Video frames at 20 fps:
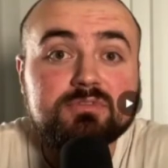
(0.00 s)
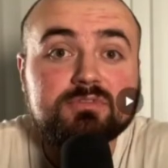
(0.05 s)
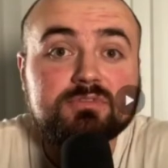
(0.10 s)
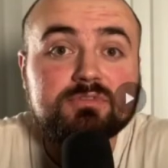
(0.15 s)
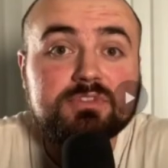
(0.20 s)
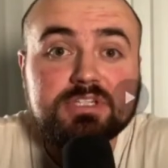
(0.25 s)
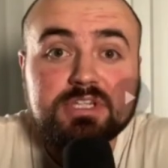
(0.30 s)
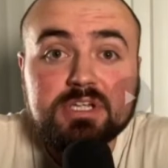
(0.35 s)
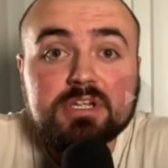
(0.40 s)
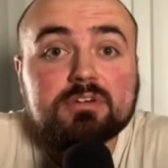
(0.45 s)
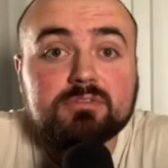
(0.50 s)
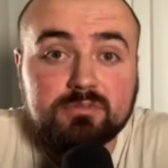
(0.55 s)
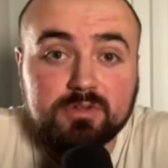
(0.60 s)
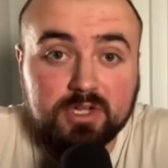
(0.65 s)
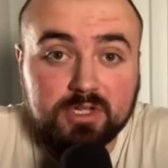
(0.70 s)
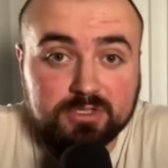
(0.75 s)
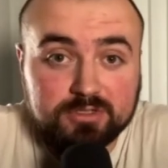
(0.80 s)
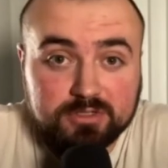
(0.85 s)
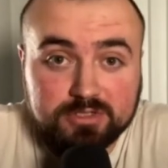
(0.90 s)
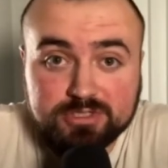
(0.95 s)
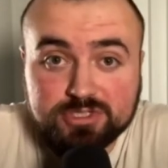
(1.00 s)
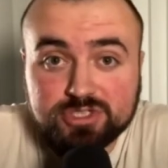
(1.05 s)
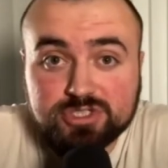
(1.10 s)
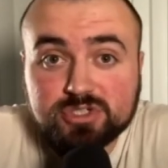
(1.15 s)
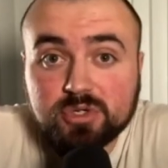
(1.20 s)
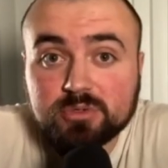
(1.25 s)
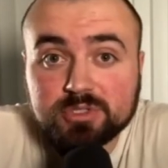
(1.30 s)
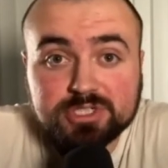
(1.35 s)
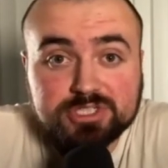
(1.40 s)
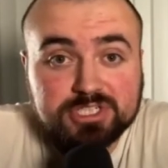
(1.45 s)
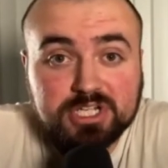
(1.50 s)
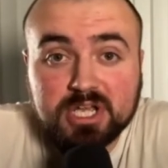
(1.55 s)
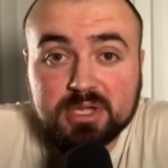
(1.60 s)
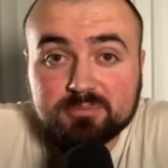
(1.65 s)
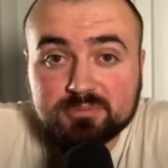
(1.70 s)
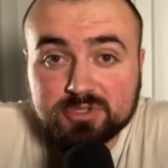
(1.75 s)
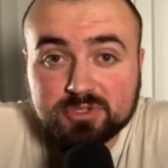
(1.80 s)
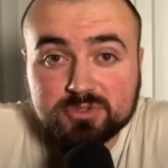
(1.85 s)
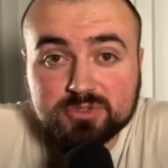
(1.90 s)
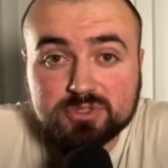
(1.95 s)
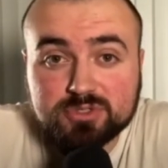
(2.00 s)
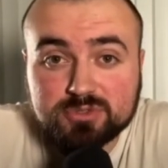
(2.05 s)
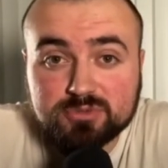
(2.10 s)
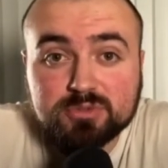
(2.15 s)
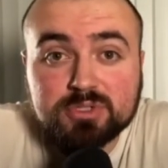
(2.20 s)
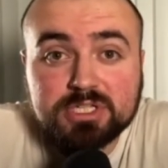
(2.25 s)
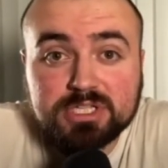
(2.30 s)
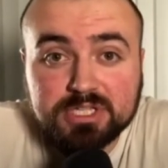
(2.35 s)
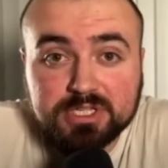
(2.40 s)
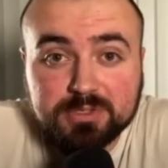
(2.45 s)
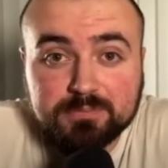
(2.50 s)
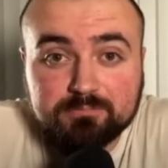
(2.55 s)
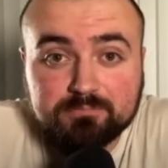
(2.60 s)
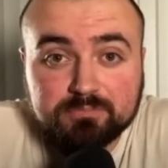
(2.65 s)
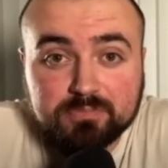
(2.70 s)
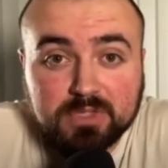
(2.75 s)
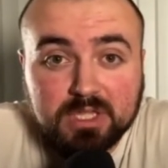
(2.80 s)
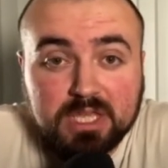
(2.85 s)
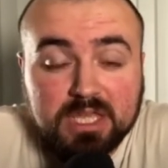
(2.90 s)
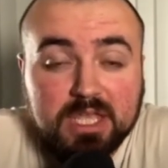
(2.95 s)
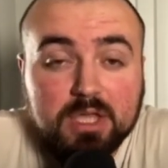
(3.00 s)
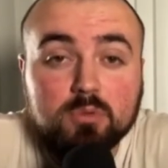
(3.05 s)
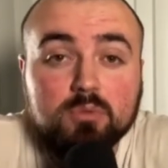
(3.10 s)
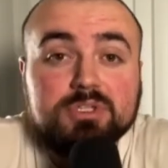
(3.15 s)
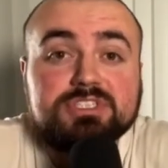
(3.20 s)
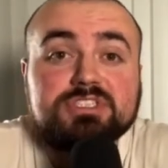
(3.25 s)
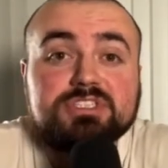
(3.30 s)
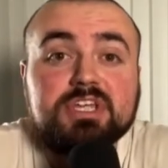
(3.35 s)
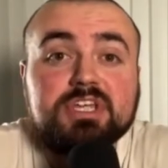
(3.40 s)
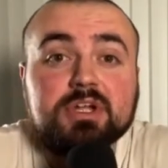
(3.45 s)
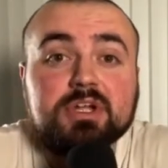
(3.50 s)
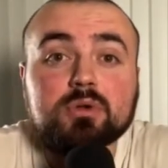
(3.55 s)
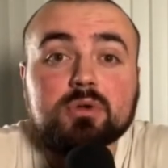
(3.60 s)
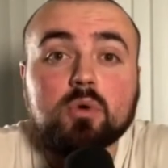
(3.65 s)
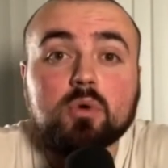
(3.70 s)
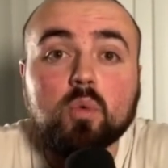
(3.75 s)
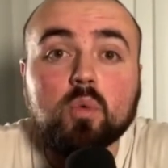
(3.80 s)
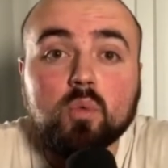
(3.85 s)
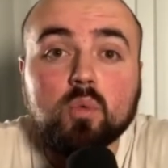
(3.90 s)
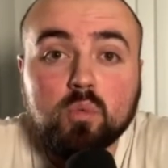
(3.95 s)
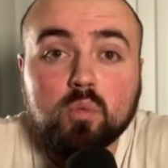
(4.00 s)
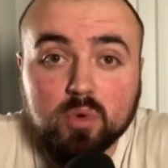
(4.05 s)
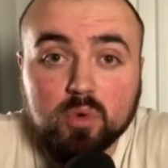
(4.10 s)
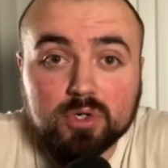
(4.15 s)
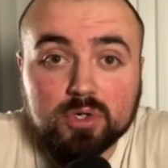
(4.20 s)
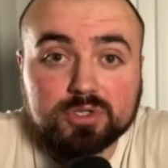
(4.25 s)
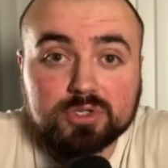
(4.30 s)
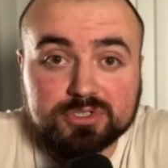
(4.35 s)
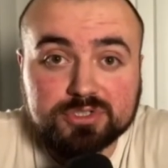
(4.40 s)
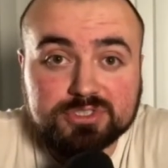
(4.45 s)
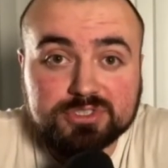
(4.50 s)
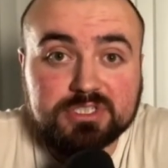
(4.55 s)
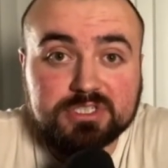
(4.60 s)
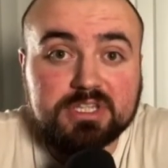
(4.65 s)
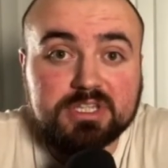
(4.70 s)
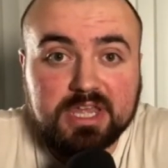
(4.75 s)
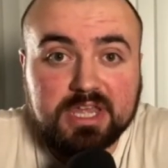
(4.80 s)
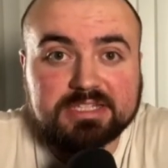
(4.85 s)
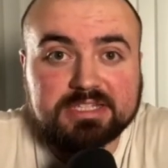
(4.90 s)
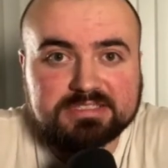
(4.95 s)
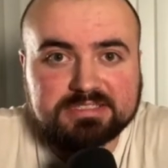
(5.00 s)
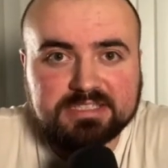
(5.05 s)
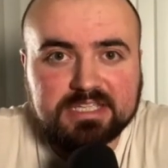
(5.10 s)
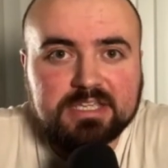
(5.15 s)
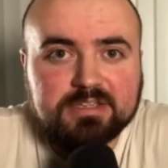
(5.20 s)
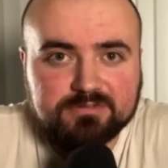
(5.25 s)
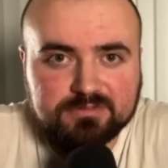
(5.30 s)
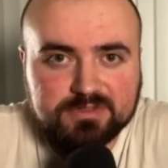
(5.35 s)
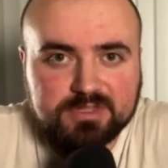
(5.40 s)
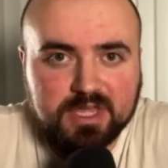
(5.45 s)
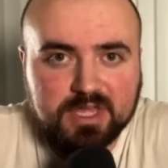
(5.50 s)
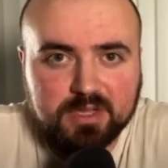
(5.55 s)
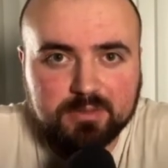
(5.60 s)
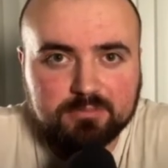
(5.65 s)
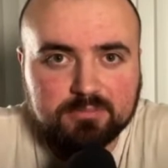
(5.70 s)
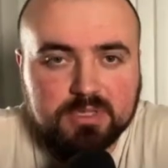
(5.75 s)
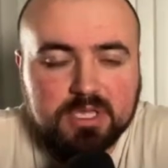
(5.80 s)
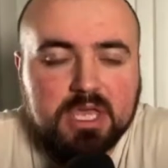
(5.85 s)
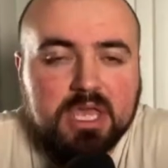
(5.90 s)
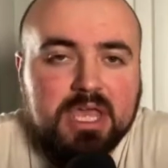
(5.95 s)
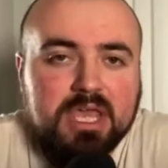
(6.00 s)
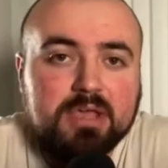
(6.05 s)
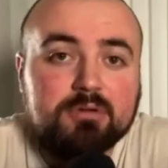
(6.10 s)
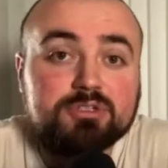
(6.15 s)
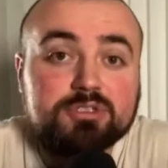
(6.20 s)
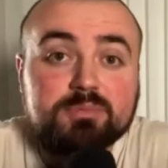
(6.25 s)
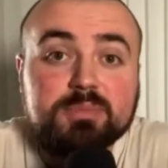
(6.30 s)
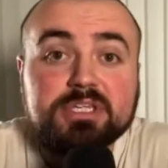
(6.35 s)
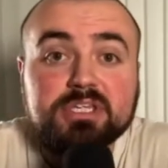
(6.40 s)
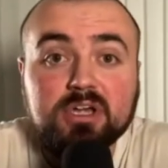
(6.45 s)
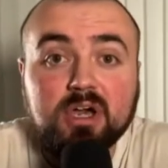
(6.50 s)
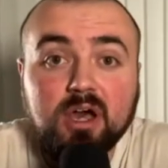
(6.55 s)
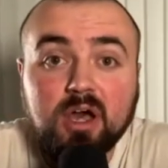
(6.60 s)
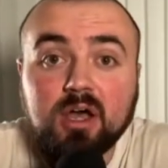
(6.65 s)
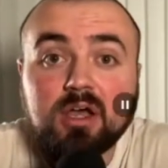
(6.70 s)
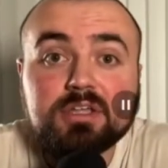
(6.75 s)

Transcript: Nineveh in Jonah chapter three, it was their works that saved them. It was because okay.